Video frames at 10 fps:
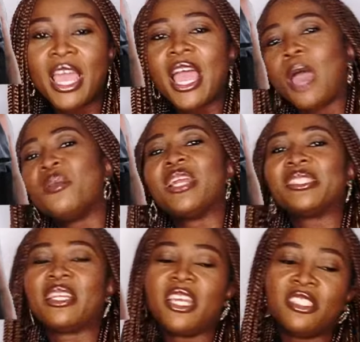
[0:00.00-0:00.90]
I mean, as
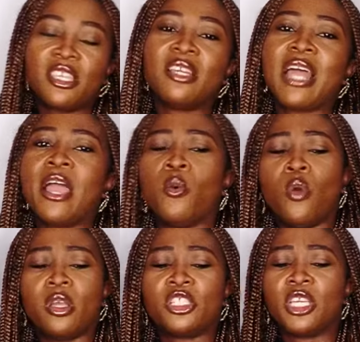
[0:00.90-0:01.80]
an intern, I
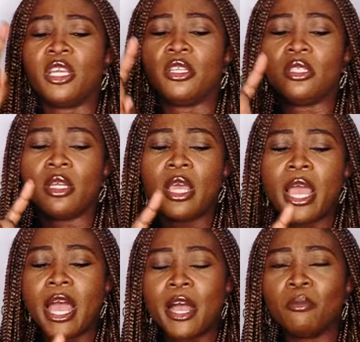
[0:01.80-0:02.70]
worked in
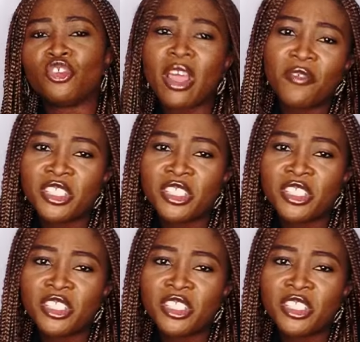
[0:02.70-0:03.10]
traffic